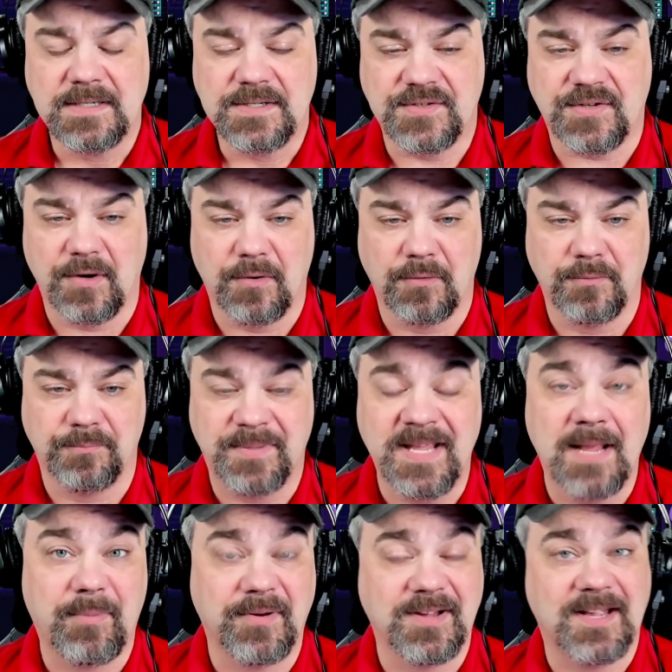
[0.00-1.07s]
So being
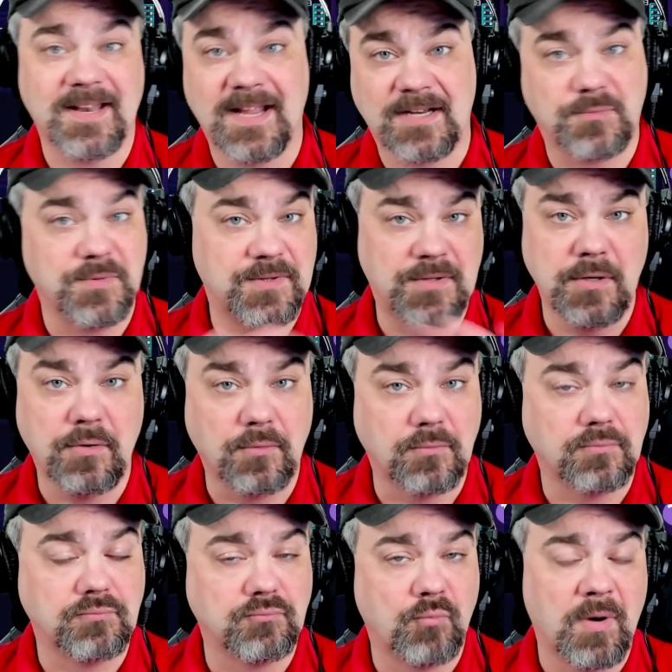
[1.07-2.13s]
able to connect with
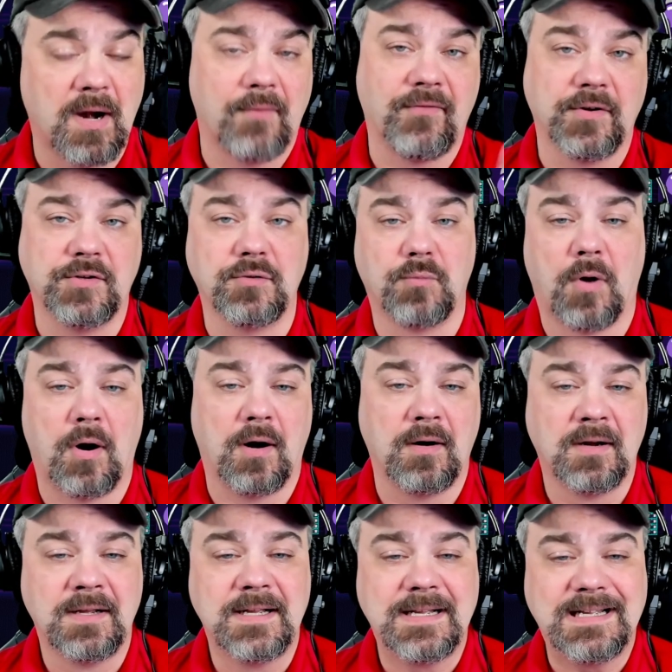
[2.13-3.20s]
you wherever you are
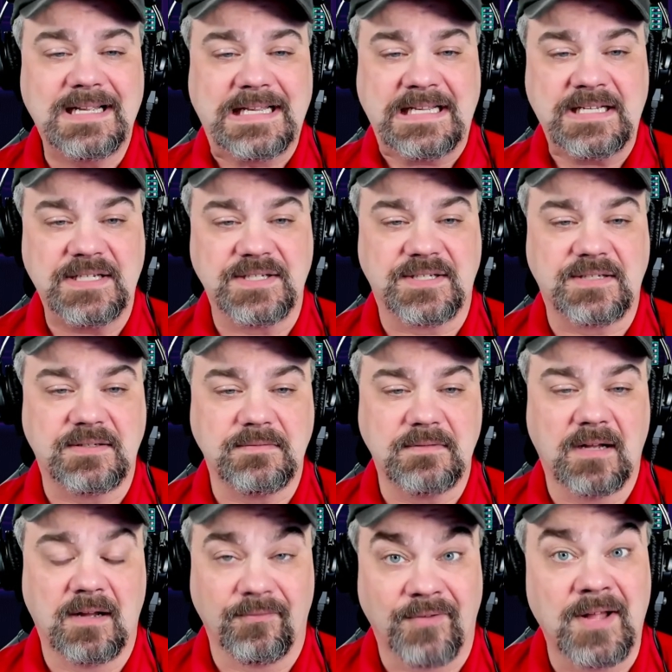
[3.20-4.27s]
is
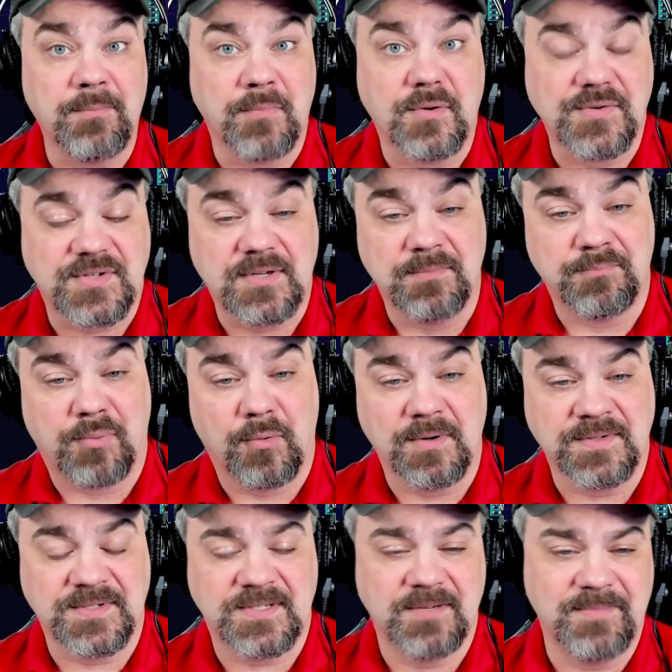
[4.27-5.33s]
of utmost
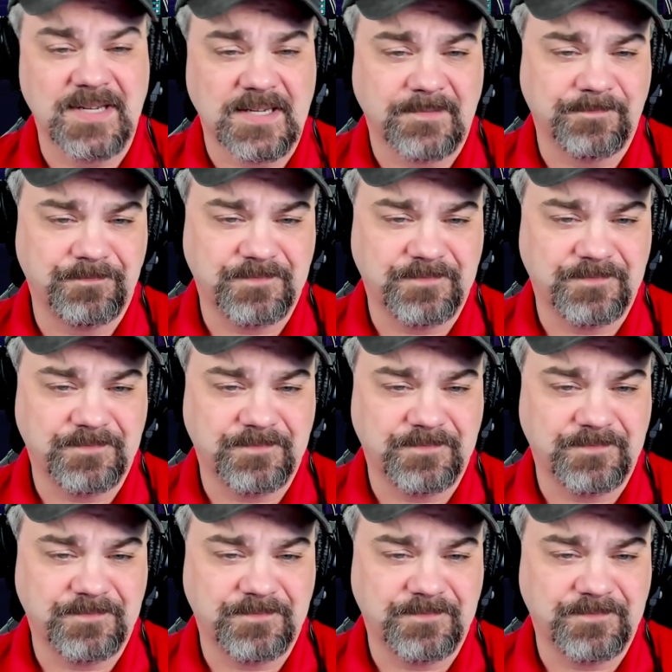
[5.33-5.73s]
importance to me.